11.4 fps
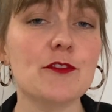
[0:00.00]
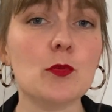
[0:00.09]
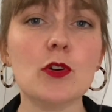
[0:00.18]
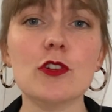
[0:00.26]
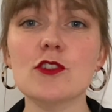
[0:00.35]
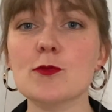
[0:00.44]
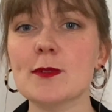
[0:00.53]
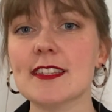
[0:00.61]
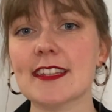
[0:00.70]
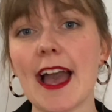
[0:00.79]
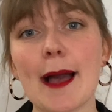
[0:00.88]
the world
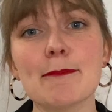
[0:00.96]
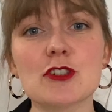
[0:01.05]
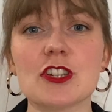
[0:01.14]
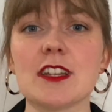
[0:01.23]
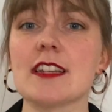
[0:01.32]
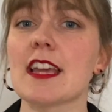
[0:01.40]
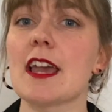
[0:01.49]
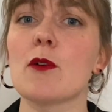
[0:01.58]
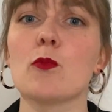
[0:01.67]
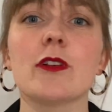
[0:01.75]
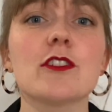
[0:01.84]
was captioned
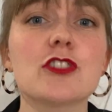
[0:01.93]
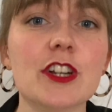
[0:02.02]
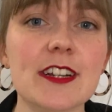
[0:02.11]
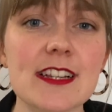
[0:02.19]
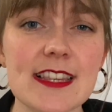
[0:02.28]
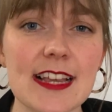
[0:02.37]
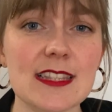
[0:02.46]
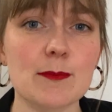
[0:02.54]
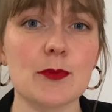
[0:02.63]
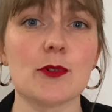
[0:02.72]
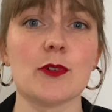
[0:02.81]
and wheelchair
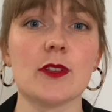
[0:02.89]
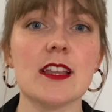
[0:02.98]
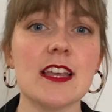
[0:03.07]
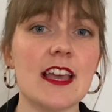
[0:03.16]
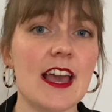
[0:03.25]
accessible